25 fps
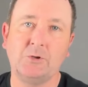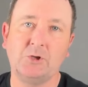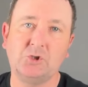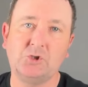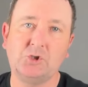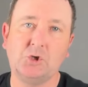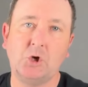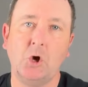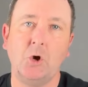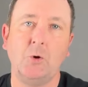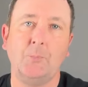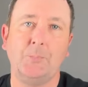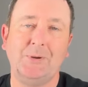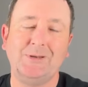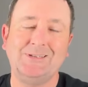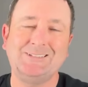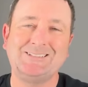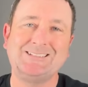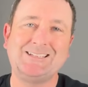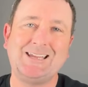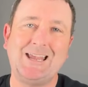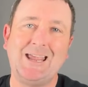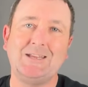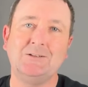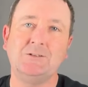the top
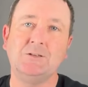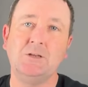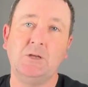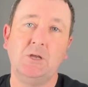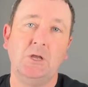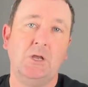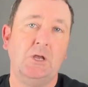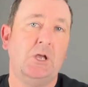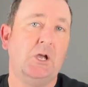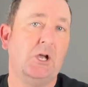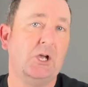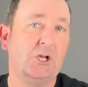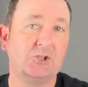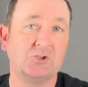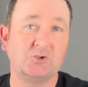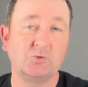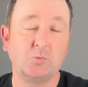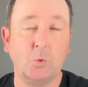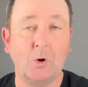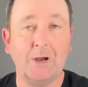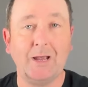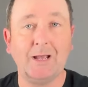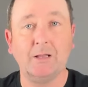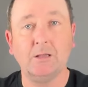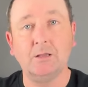10 as
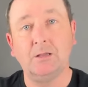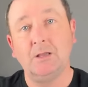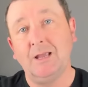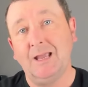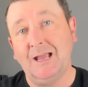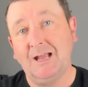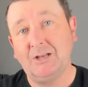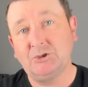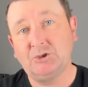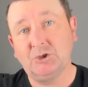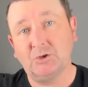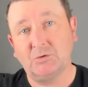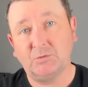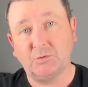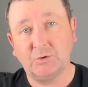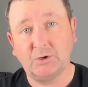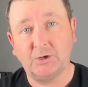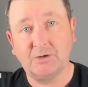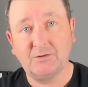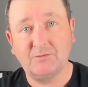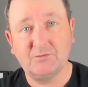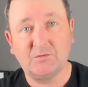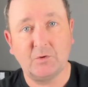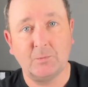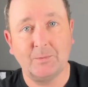well. And just for
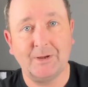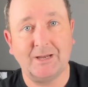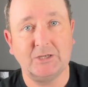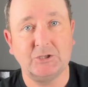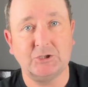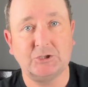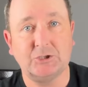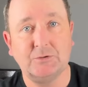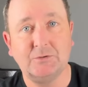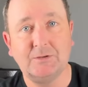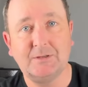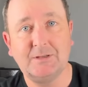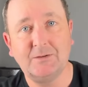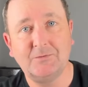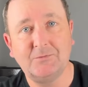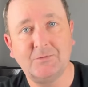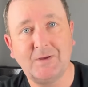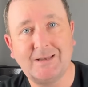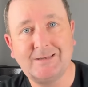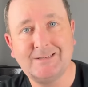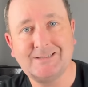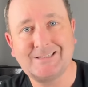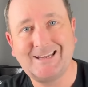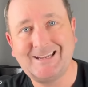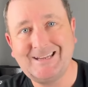your information, the
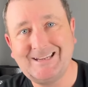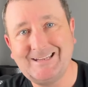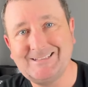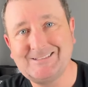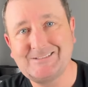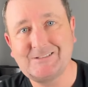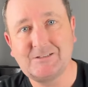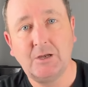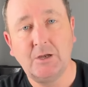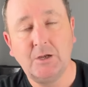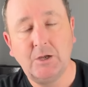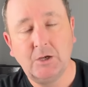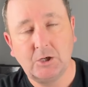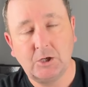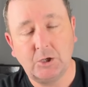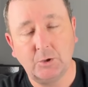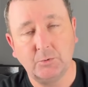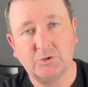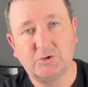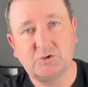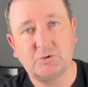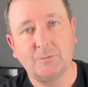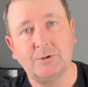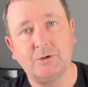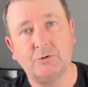event is
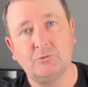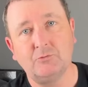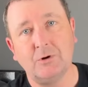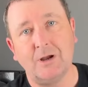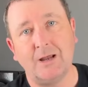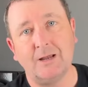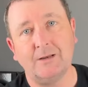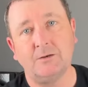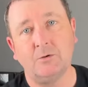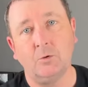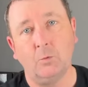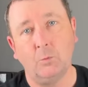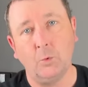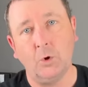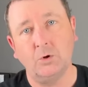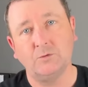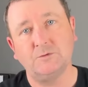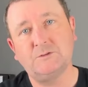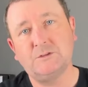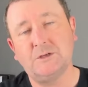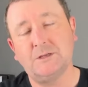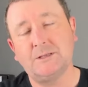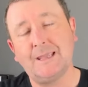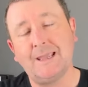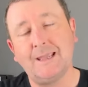going to be run
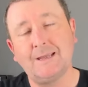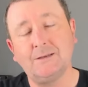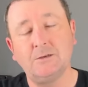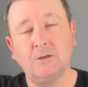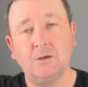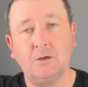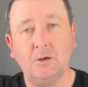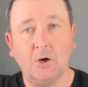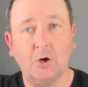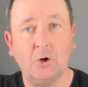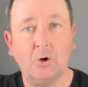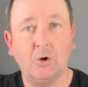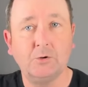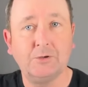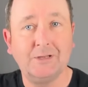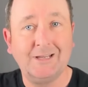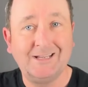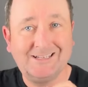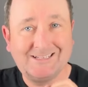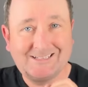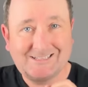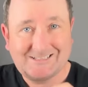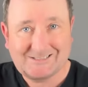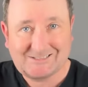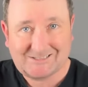once again on
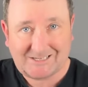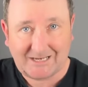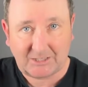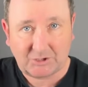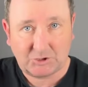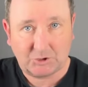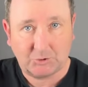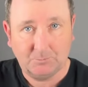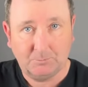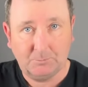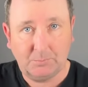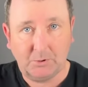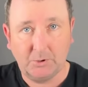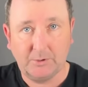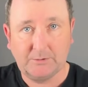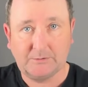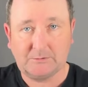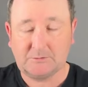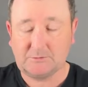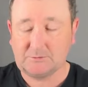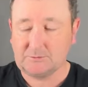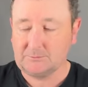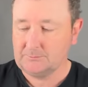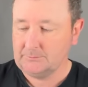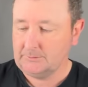section
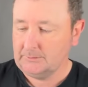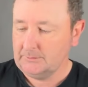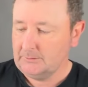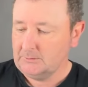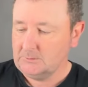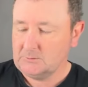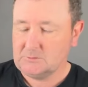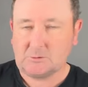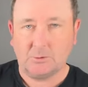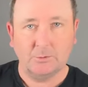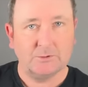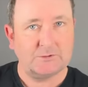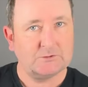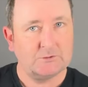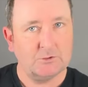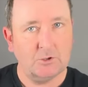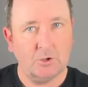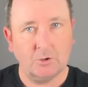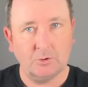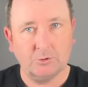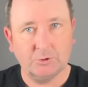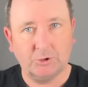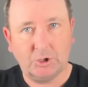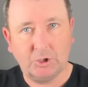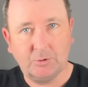points. So it's
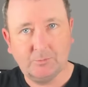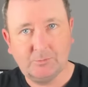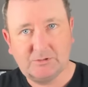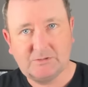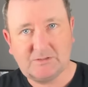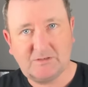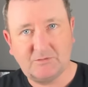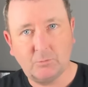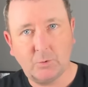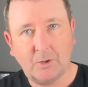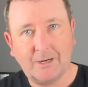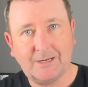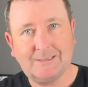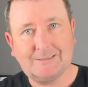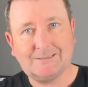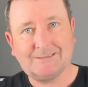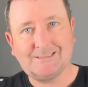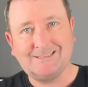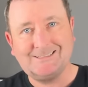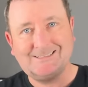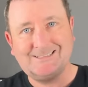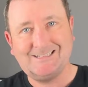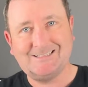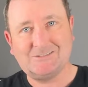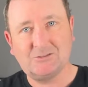not on cumulative weight,
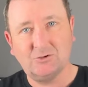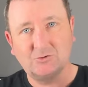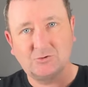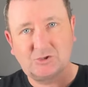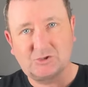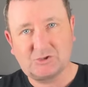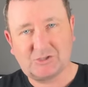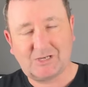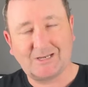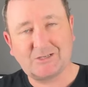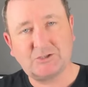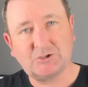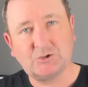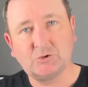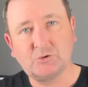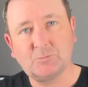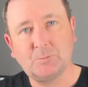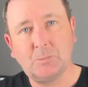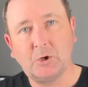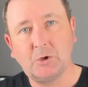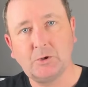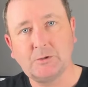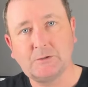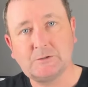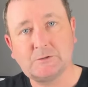it is on section
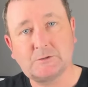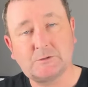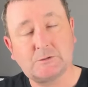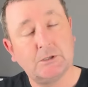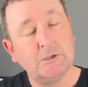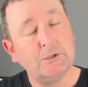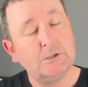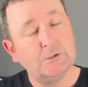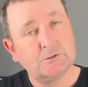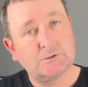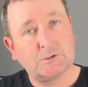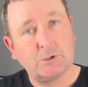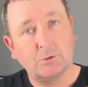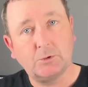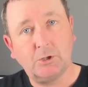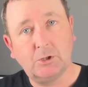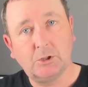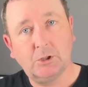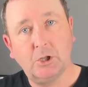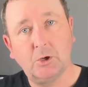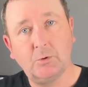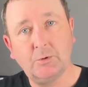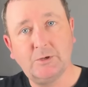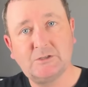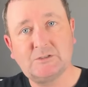points. So the
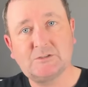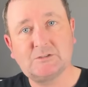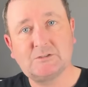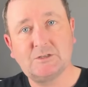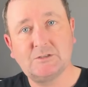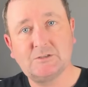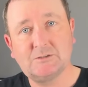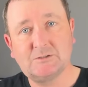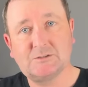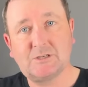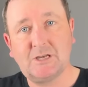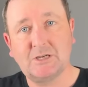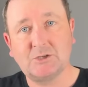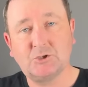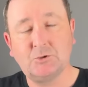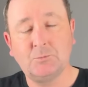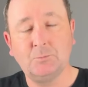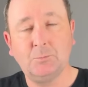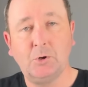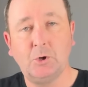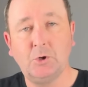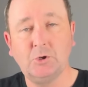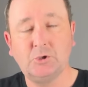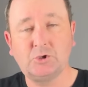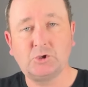lowest
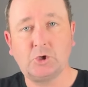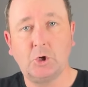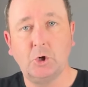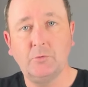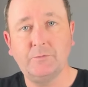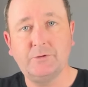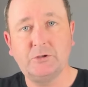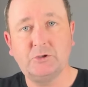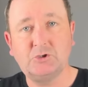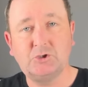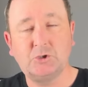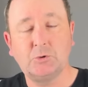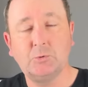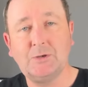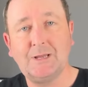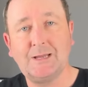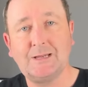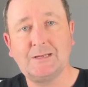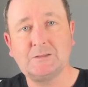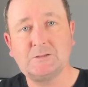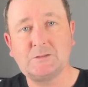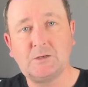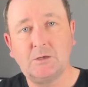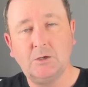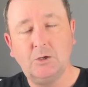section points over the 2
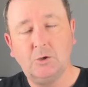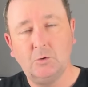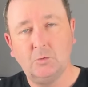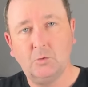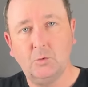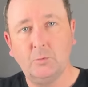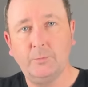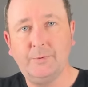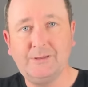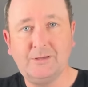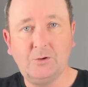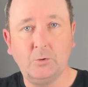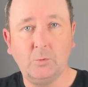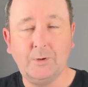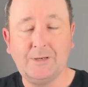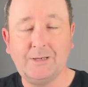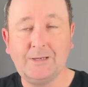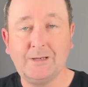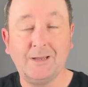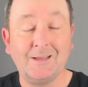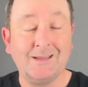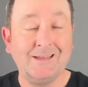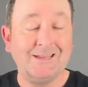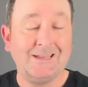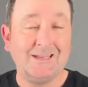days will be the
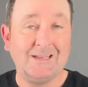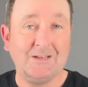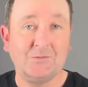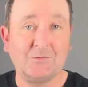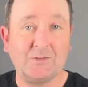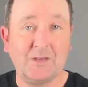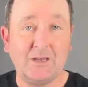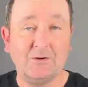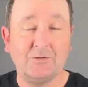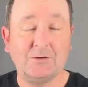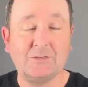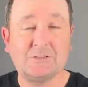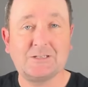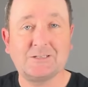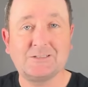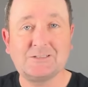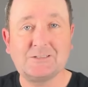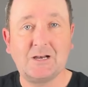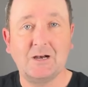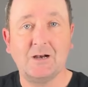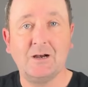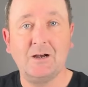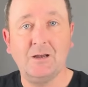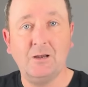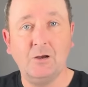winner. If there is a
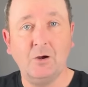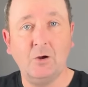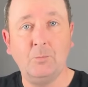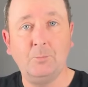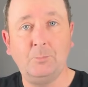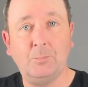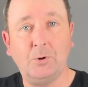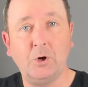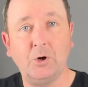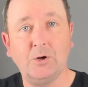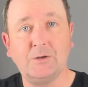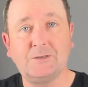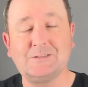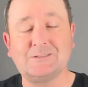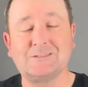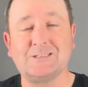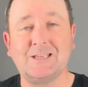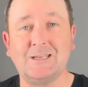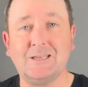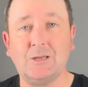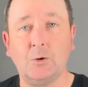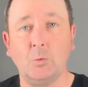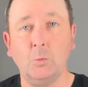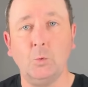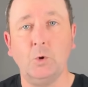tie on points,
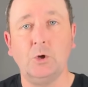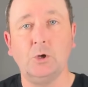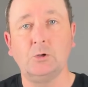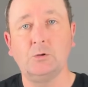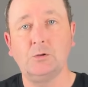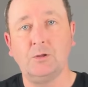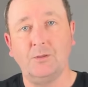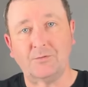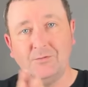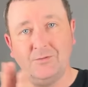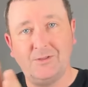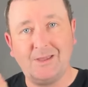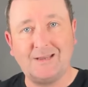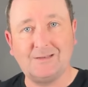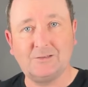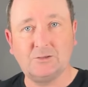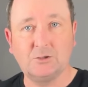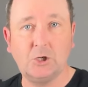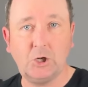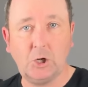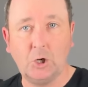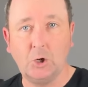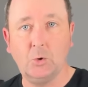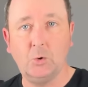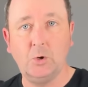then it will
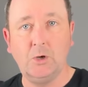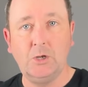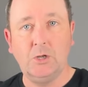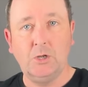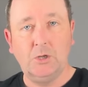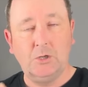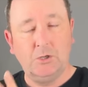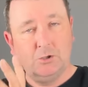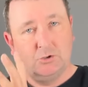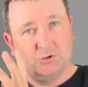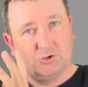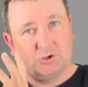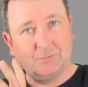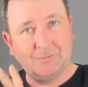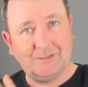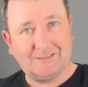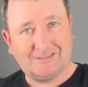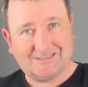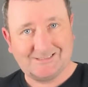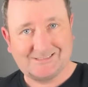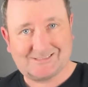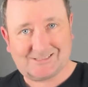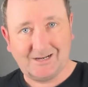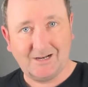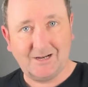then go to be
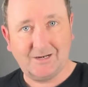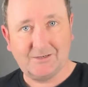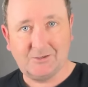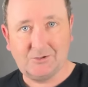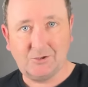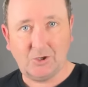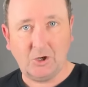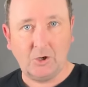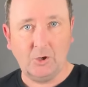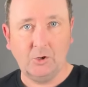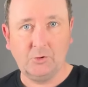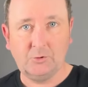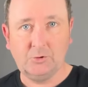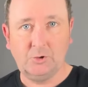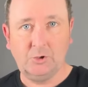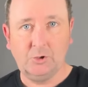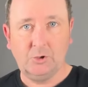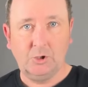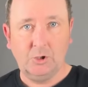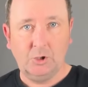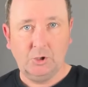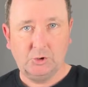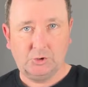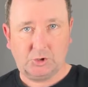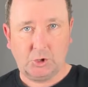decided on
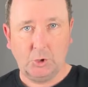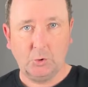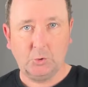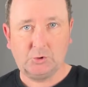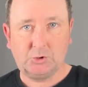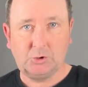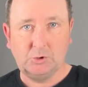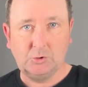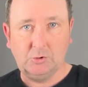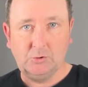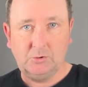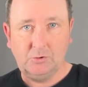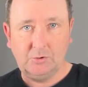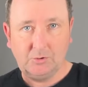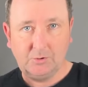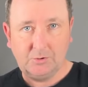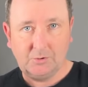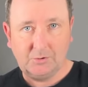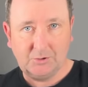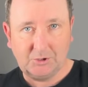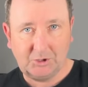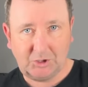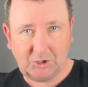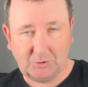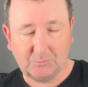total
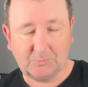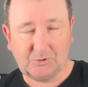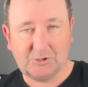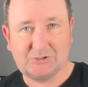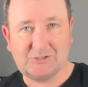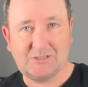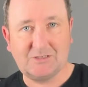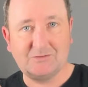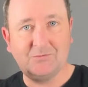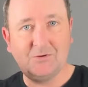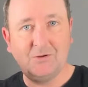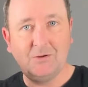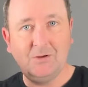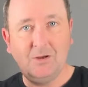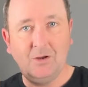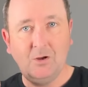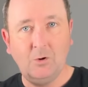cumulative